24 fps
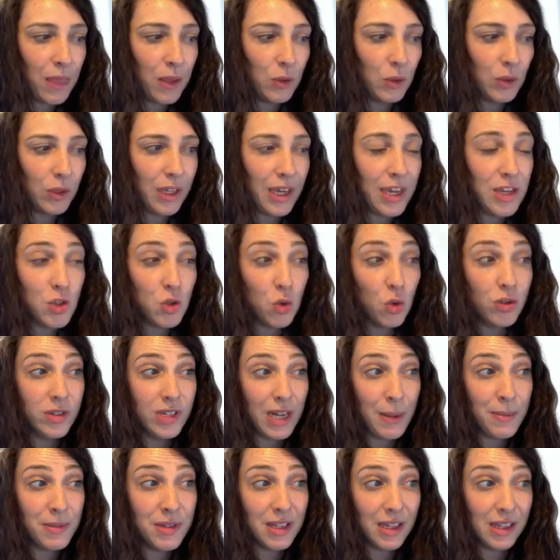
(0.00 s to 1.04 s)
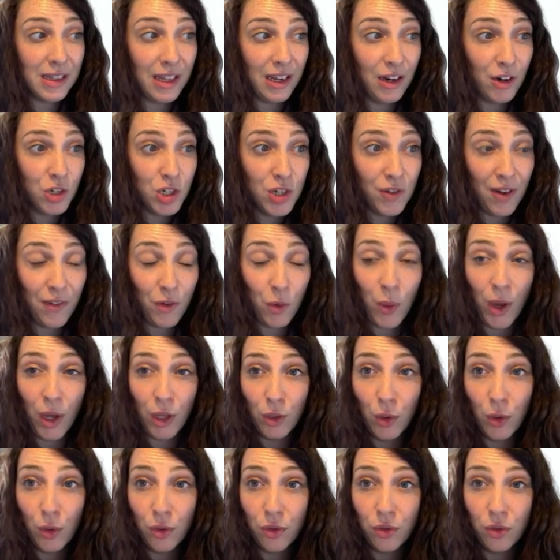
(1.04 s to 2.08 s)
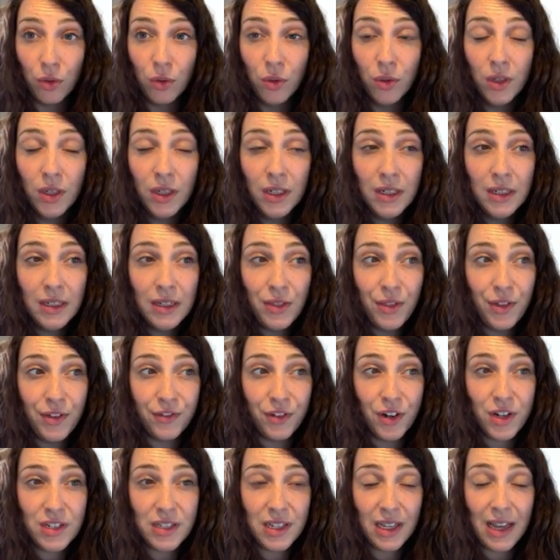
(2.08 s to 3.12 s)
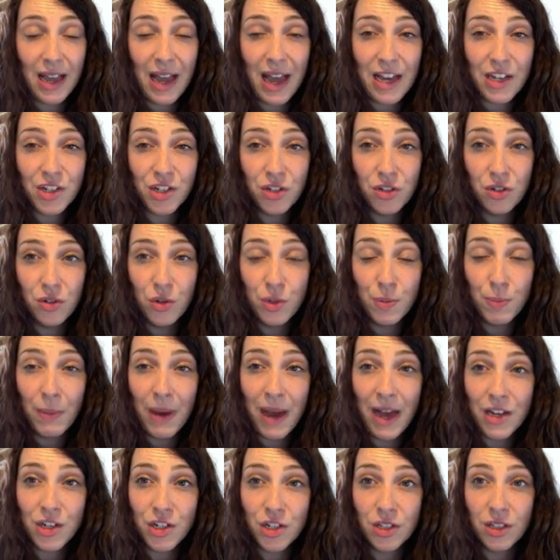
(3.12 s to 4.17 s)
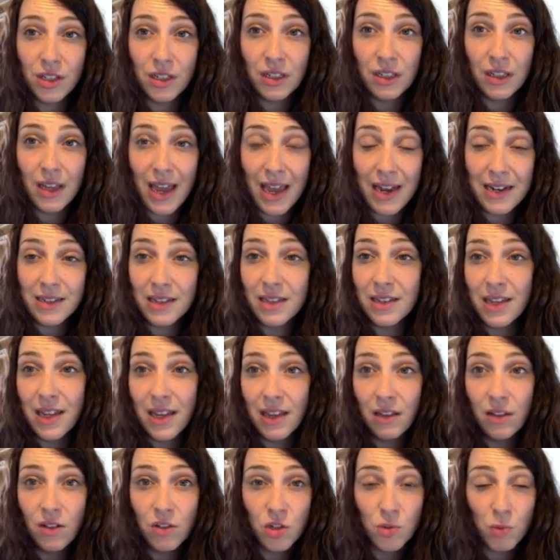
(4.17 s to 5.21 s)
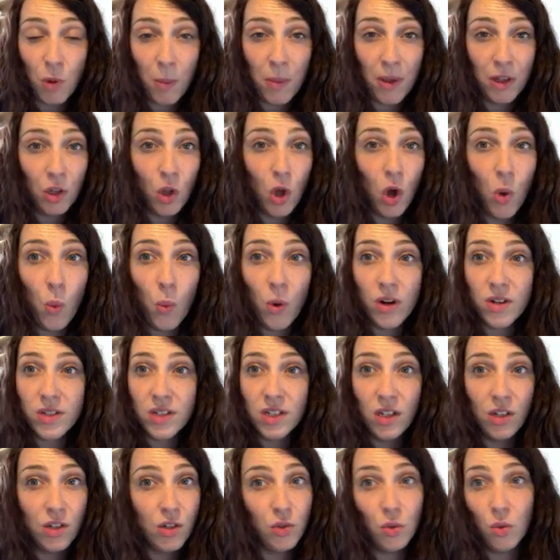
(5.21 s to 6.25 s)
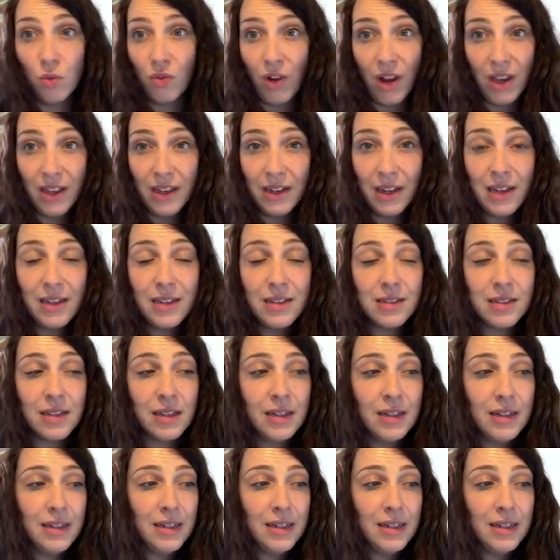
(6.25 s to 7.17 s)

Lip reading: Okay, so in terms of the clergy, you have a quick look through. The first thing I asked you to do is match the heads and tails. There's probably a lot of words here you don't recognise.